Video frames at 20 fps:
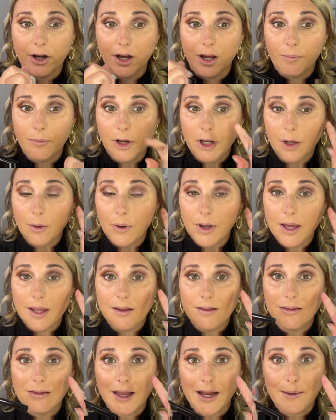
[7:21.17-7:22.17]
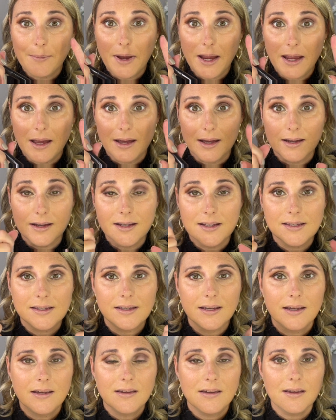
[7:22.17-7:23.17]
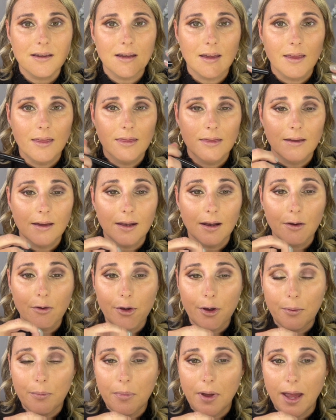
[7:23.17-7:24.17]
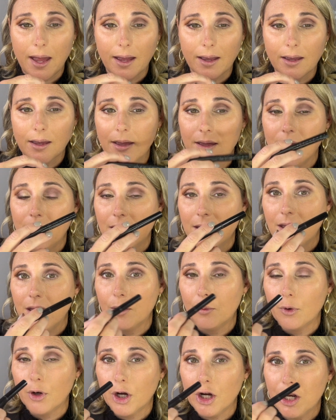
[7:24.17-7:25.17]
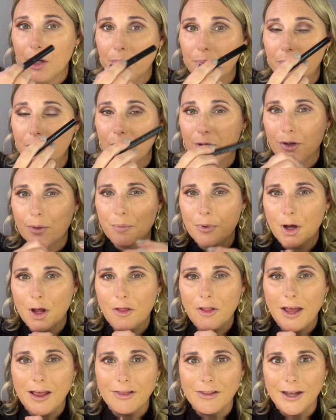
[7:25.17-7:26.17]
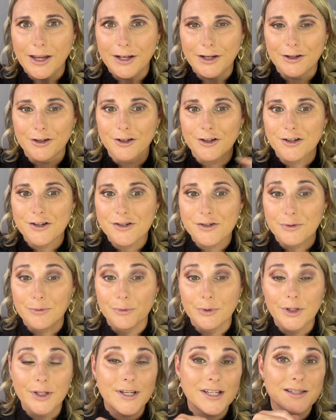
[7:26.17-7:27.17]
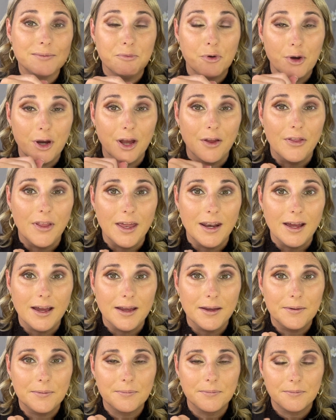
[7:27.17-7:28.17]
I'm going to go ahead and line my eyes and then I'll come back and we're going to build upon that liner to really smoke out that eye.